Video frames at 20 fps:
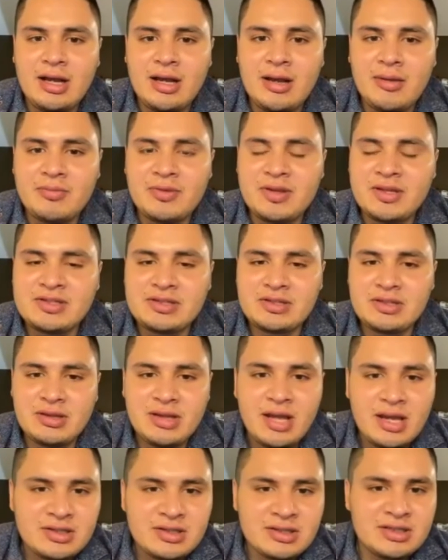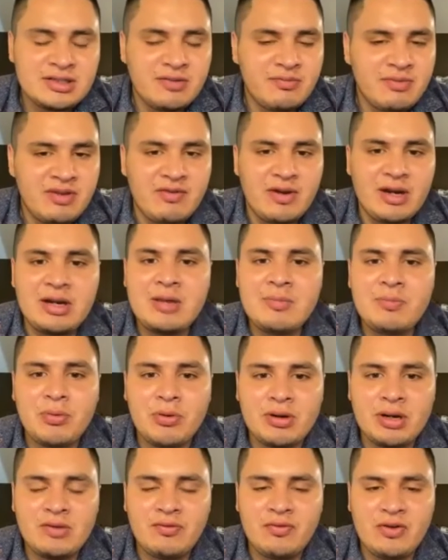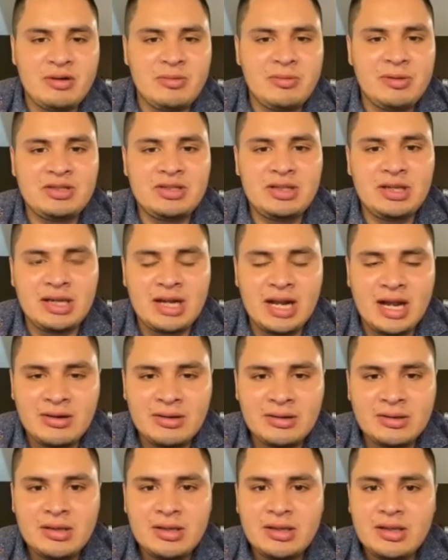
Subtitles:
this election is going to be very important for everybody to get out.